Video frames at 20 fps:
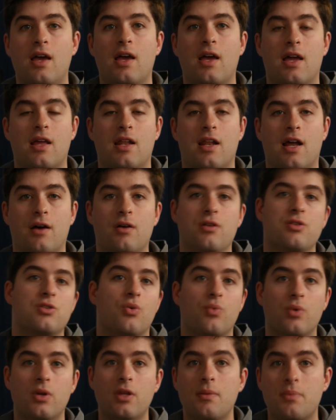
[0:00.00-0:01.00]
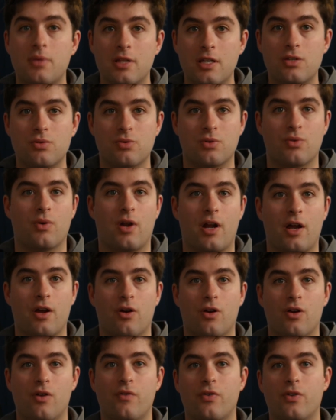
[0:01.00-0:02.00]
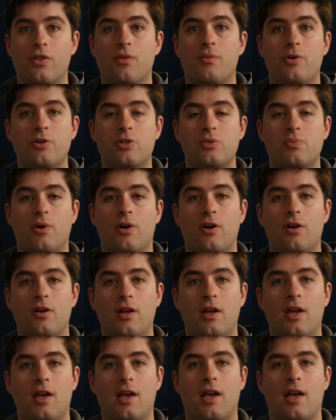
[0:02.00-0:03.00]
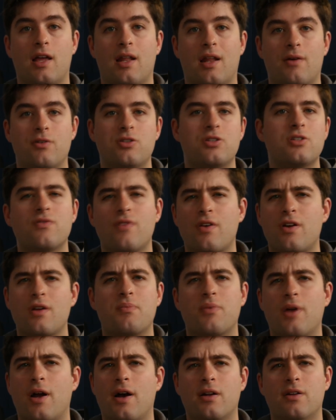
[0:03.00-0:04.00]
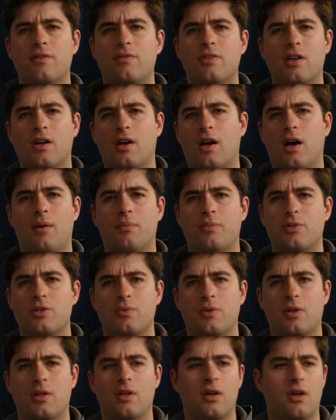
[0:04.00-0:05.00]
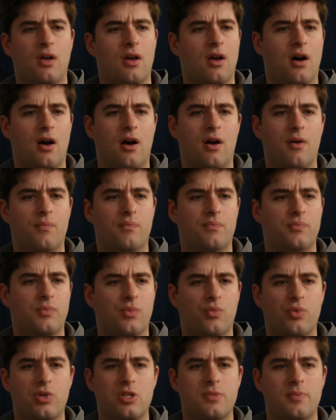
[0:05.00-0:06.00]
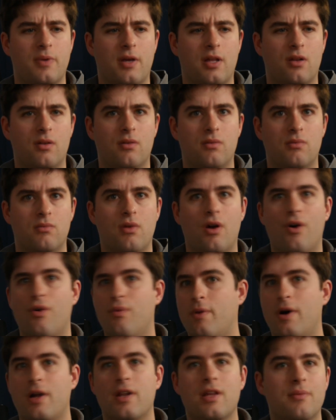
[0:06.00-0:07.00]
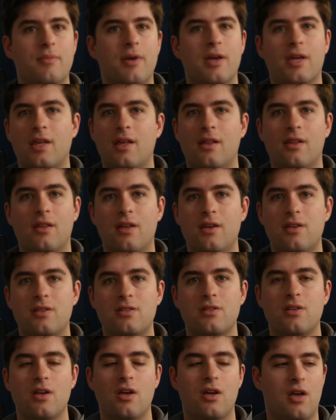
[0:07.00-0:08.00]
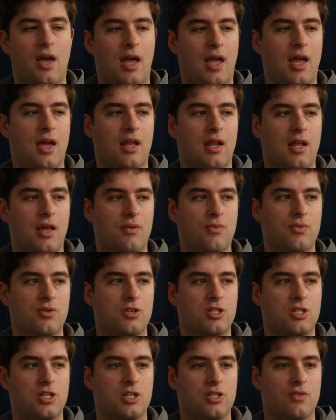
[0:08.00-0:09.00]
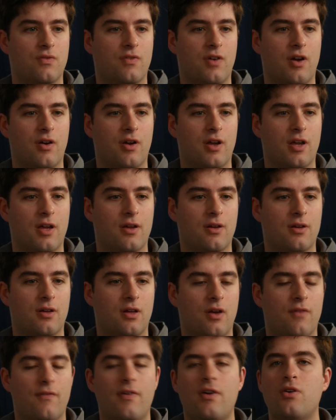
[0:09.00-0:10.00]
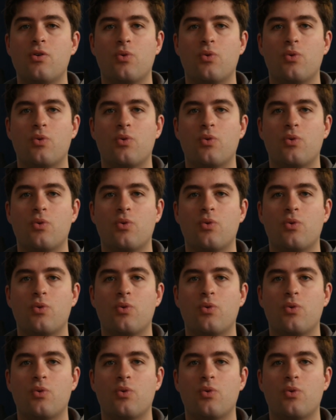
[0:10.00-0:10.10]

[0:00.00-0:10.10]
and I was really pleased with what I heard for the most part, and I was just very proud of the accomplishment. We spent no money making this, and it was just very, very